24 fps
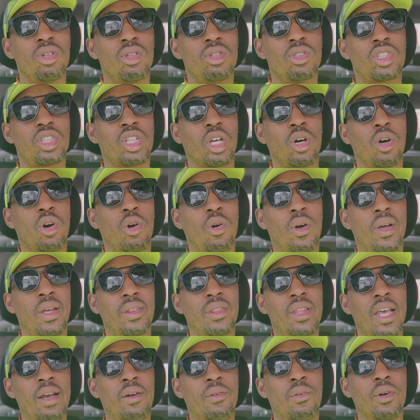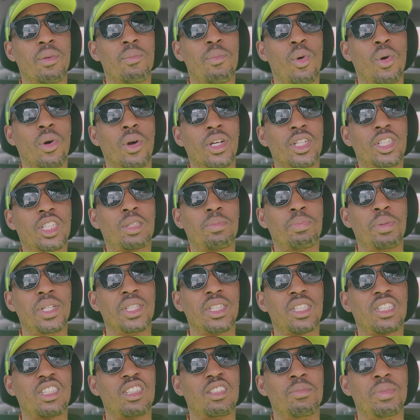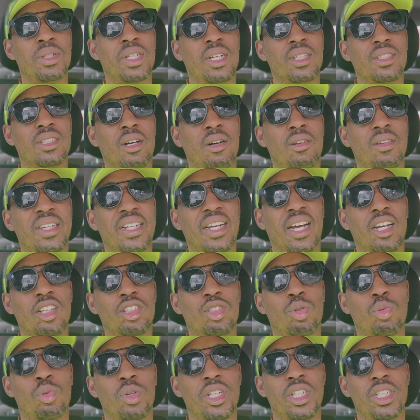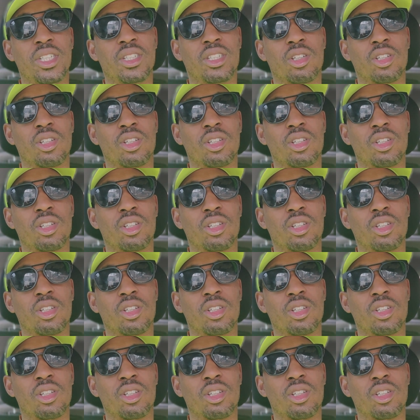So they were more expensive because I only got 20.